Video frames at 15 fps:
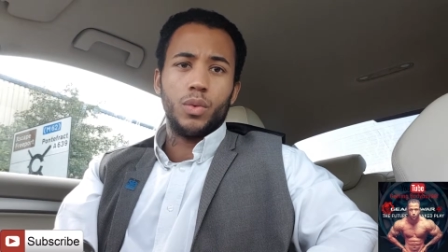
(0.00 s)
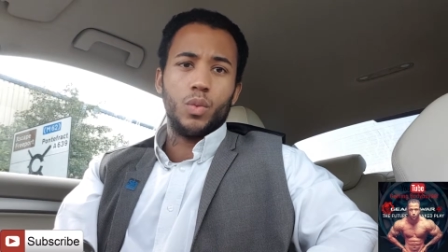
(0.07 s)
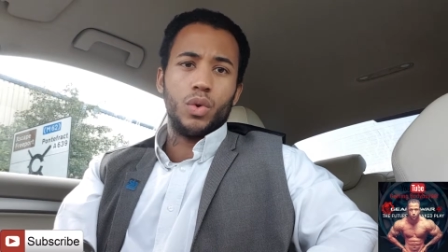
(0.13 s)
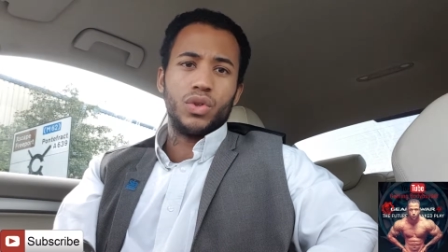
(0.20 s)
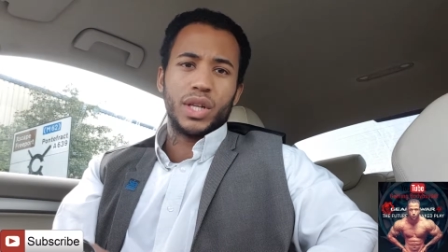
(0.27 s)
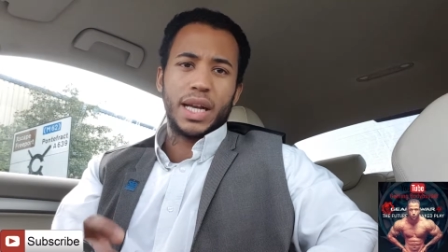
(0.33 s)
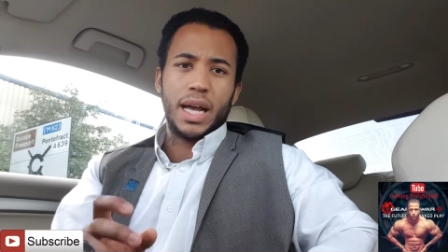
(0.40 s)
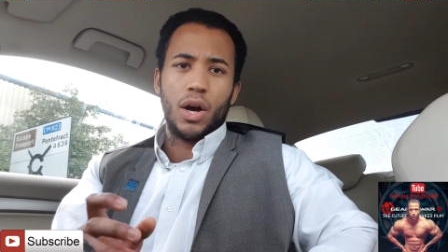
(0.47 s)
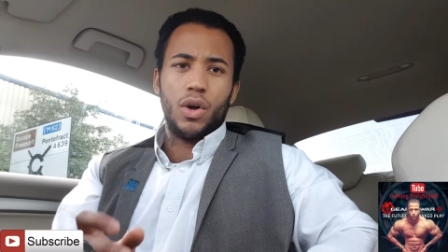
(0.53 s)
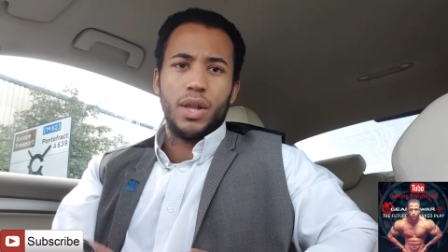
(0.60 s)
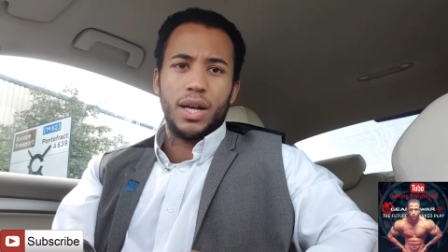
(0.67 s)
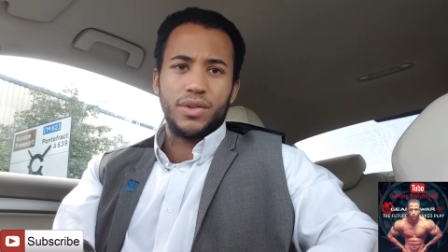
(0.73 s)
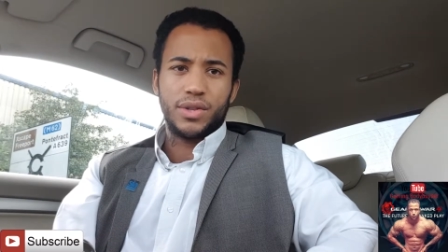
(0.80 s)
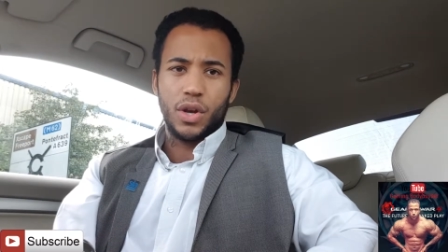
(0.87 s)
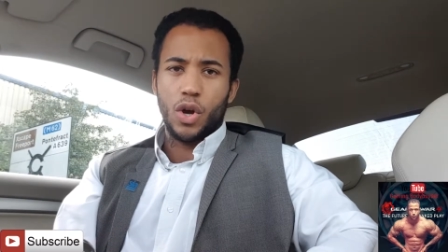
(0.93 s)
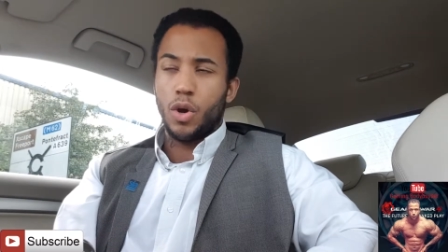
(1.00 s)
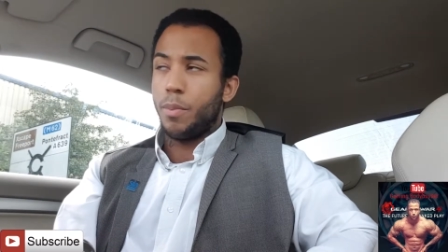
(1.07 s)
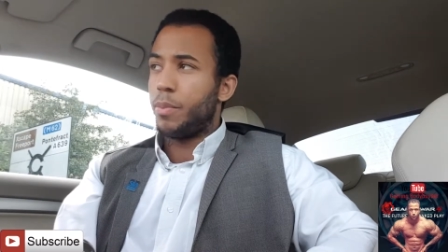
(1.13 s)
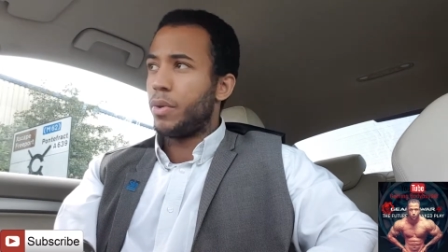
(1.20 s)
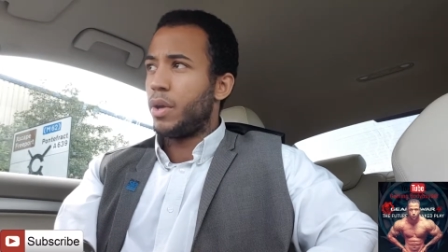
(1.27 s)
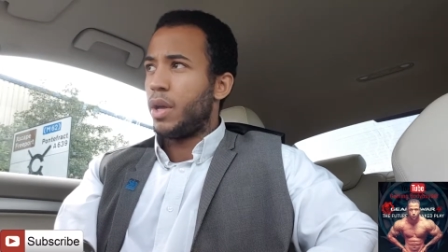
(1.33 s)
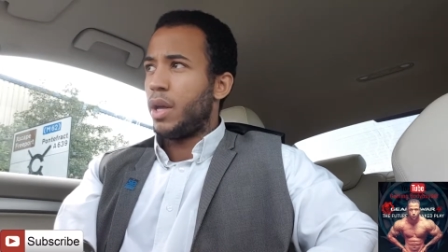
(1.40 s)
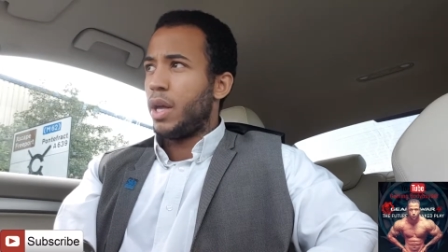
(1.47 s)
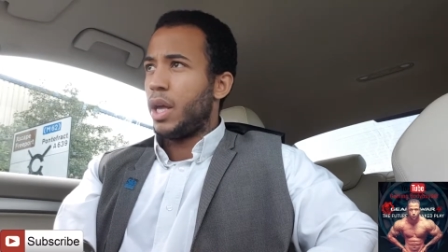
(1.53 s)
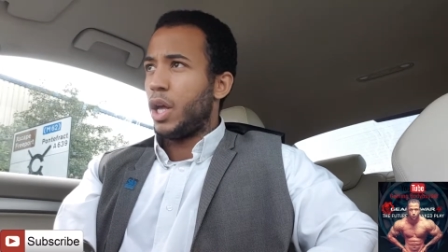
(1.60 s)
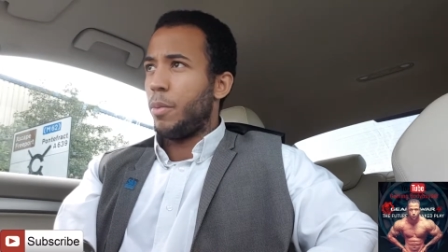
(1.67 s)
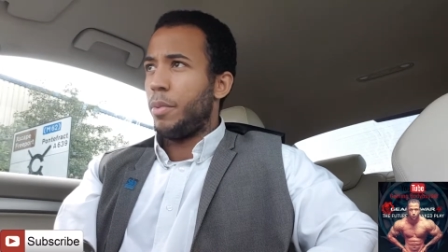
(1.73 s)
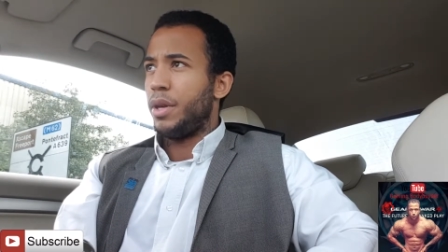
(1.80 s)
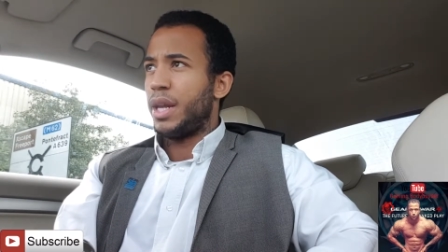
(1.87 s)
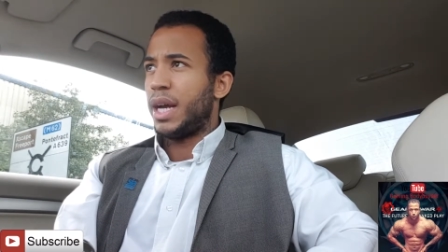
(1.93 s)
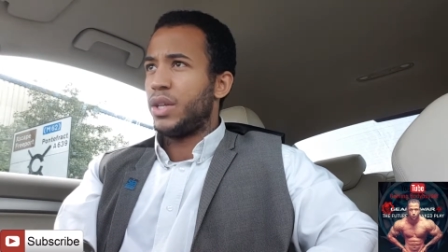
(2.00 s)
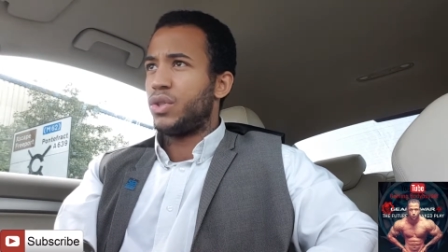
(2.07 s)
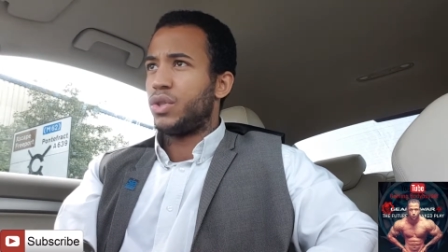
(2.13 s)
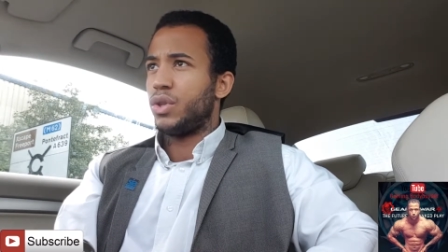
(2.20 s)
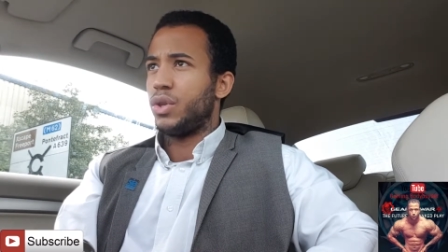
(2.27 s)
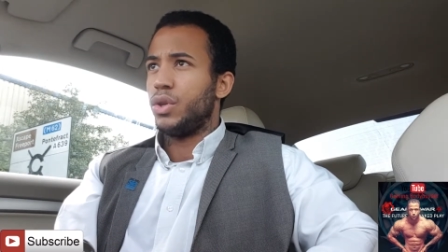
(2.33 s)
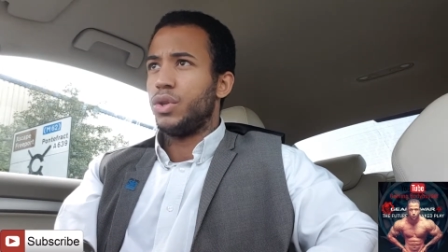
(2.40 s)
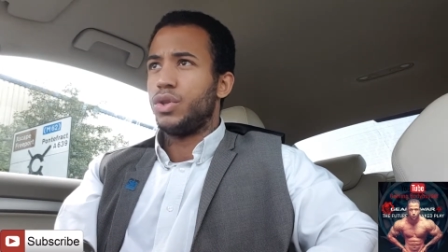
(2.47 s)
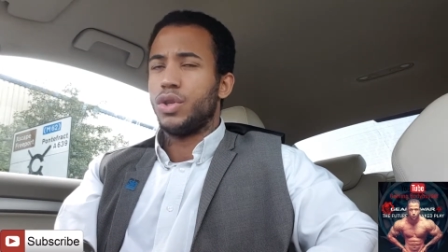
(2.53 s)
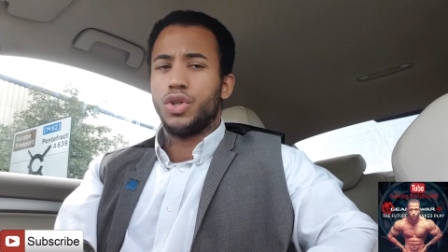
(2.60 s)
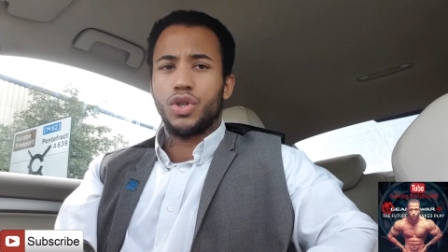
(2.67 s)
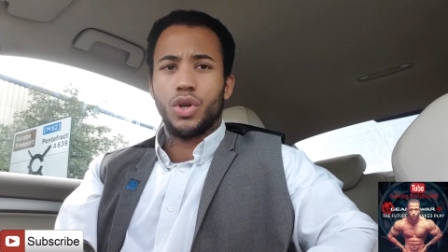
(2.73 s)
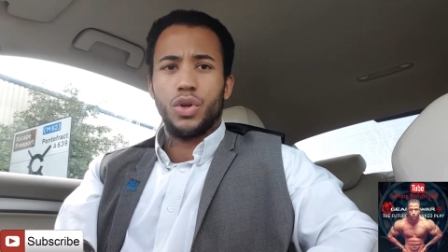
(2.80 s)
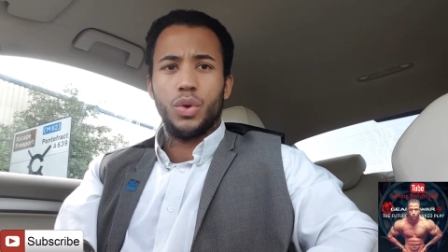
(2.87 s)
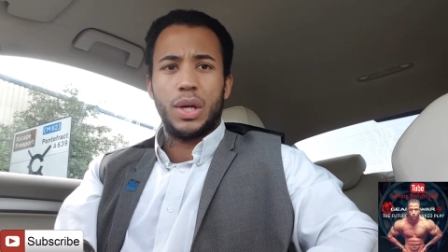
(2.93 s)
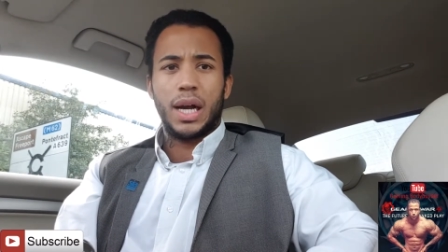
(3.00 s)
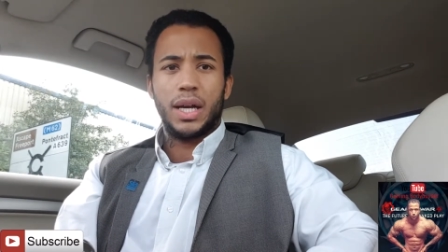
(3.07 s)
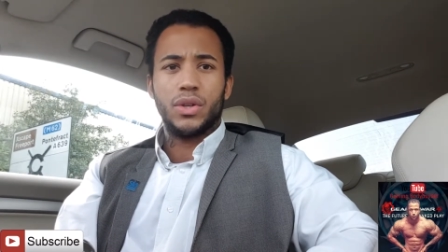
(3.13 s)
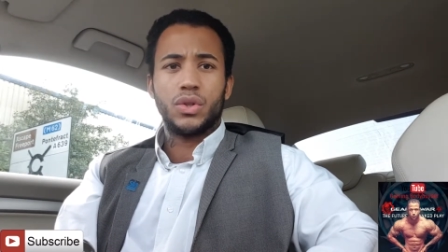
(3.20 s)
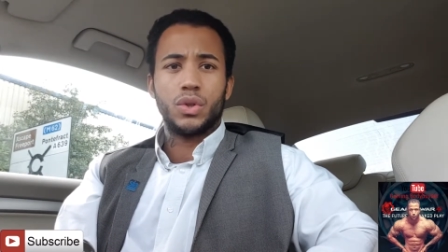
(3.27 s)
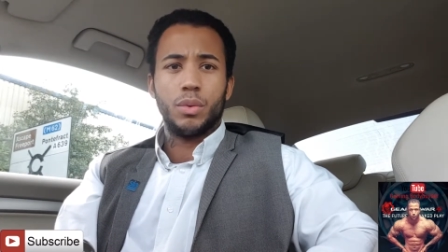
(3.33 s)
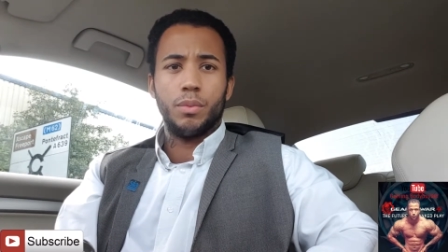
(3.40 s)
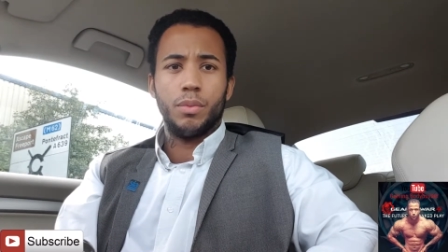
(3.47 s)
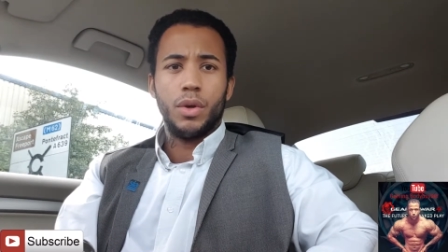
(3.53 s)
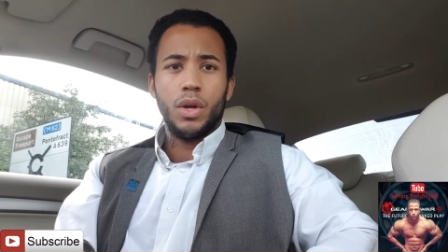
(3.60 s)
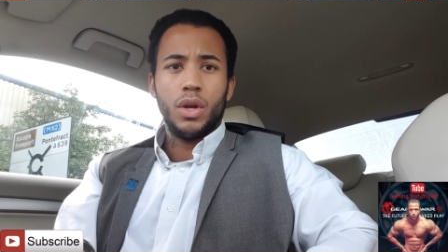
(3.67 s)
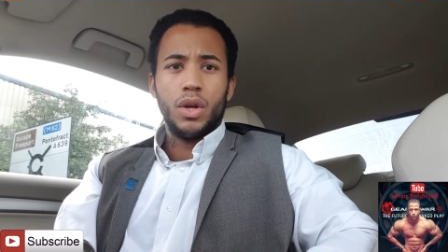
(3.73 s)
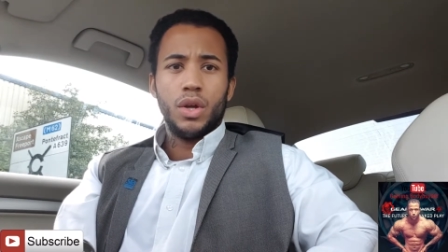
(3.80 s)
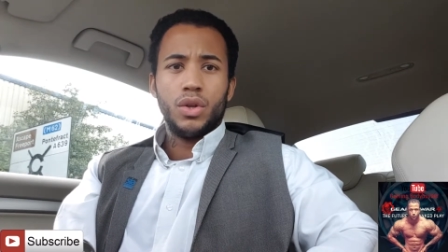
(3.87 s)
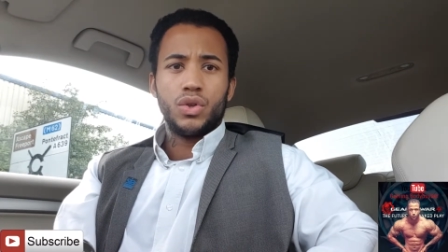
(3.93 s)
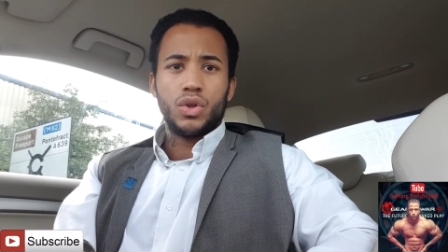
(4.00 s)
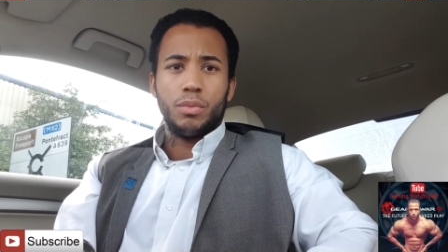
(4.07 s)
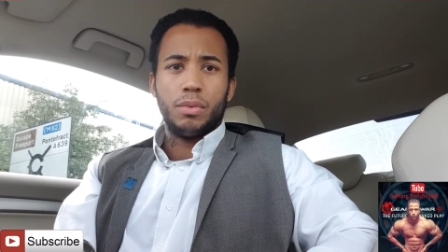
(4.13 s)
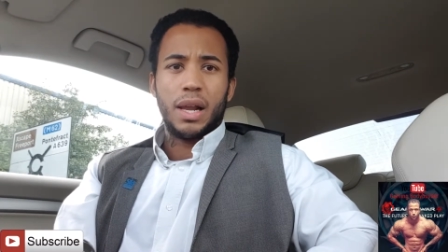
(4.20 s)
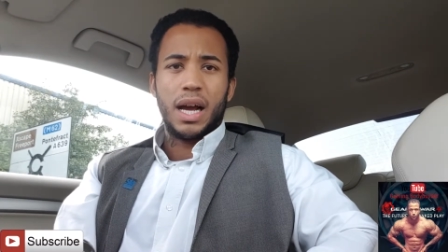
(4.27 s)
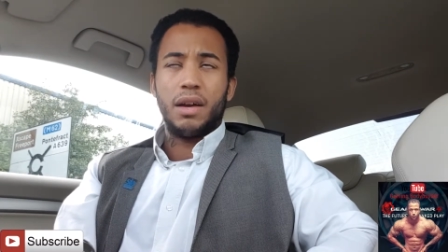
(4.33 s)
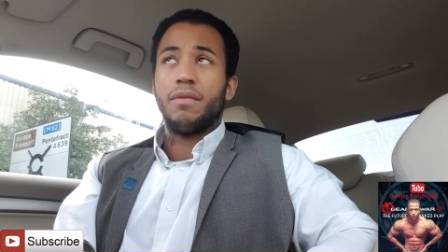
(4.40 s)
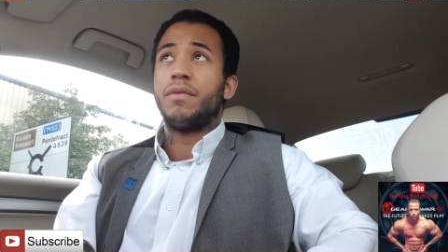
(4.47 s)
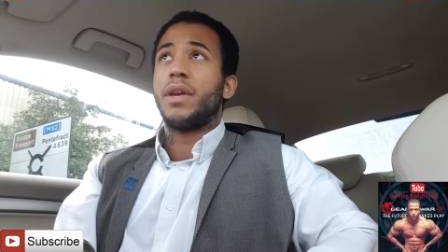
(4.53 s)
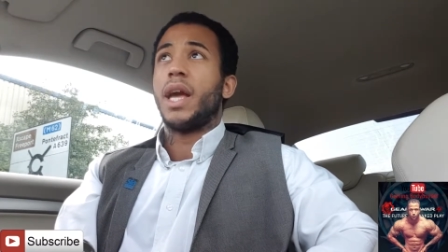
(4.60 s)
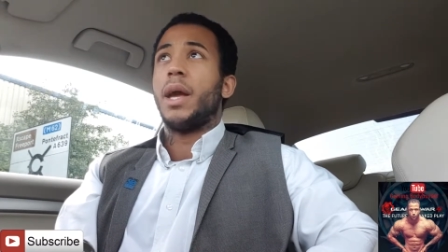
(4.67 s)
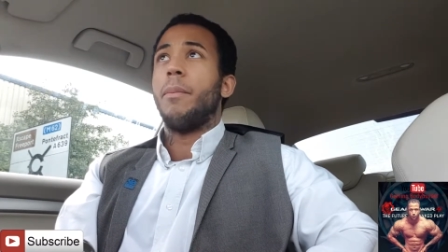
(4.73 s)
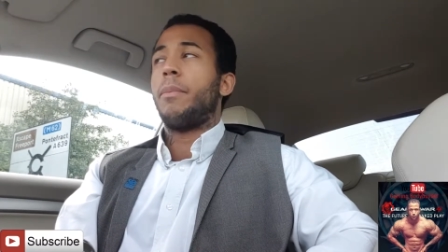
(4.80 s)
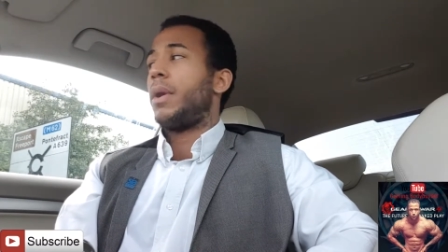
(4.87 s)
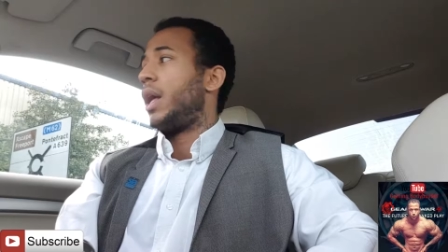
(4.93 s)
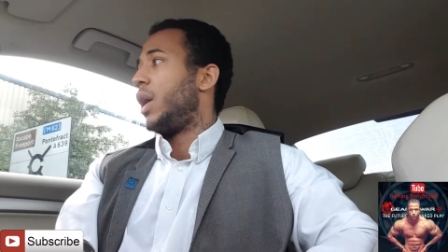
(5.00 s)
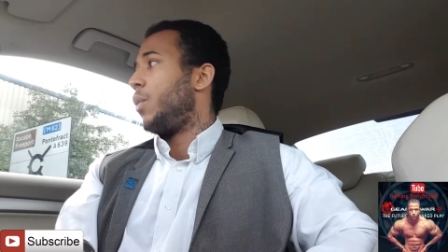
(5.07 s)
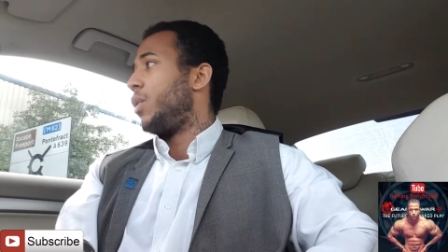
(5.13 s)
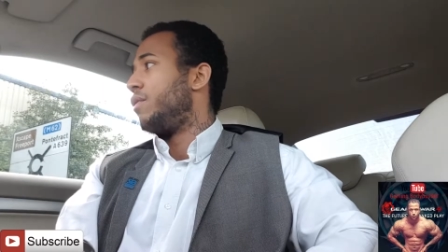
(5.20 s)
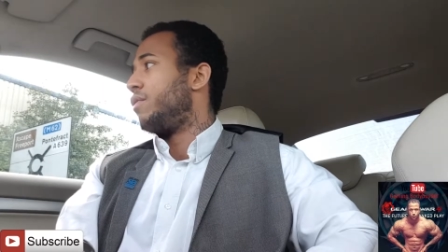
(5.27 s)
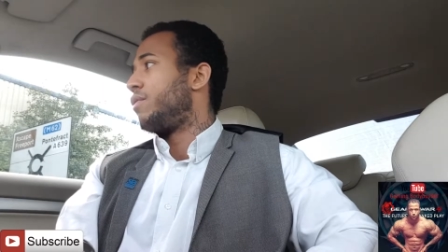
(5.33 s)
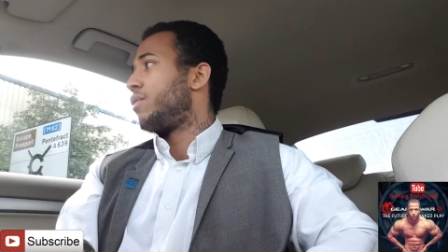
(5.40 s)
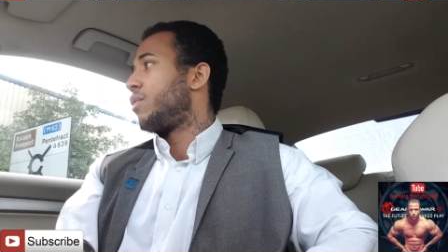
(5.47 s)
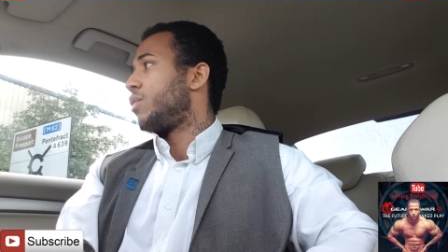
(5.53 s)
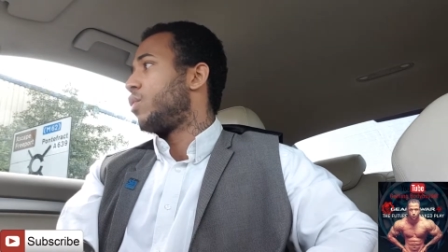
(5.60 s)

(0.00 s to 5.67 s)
once I get all that set up, it'll be nice to, to show you guys some some live gameplay with